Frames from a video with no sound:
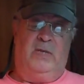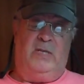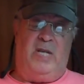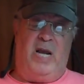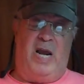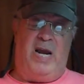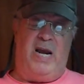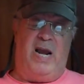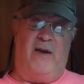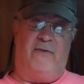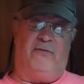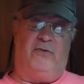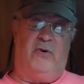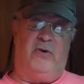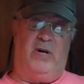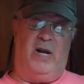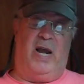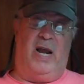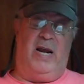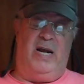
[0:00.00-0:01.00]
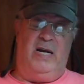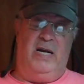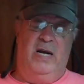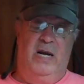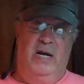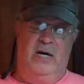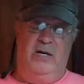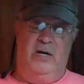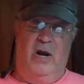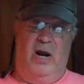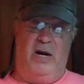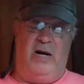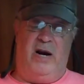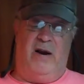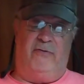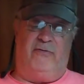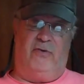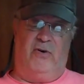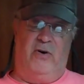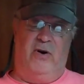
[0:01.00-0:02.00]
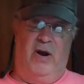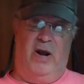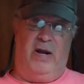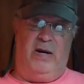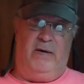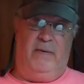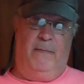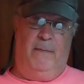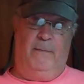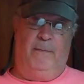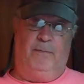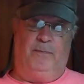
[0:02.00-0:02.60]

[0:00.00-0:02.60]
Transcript: Day after day, night after night.